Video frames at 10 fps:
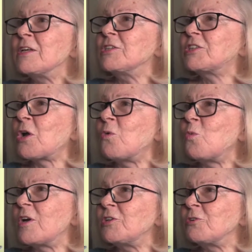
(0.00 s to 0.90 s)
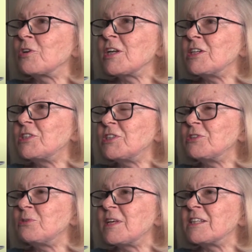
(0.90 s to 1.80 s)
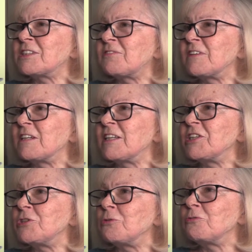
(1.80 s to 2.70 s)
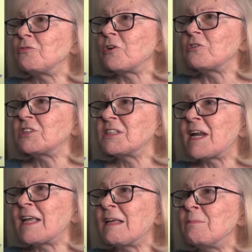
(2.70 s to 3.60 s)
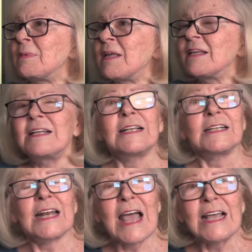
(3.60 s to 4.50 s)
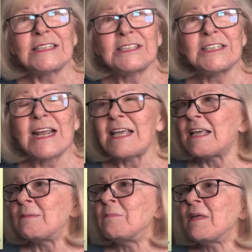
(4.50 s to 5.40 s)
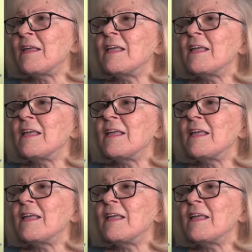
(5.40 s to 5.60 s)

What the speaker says: So what you're going to do is fill in your first name, last name,